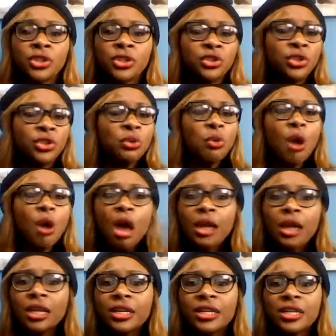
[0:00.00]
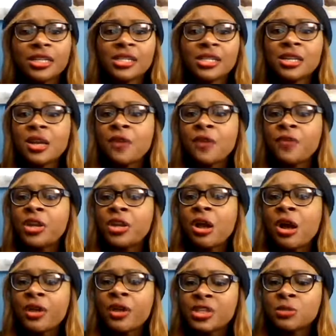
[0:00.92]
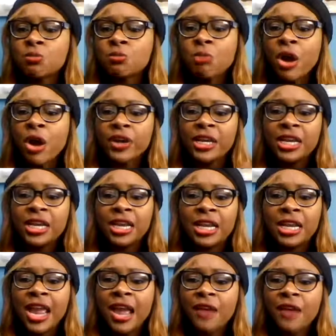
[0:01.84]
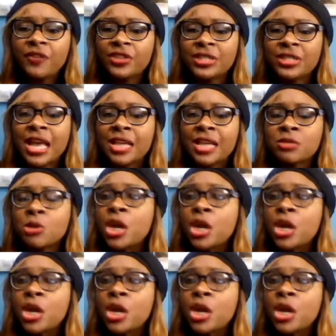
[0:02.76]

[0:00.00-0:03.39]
do all of this stuff and all this marketing and advertising.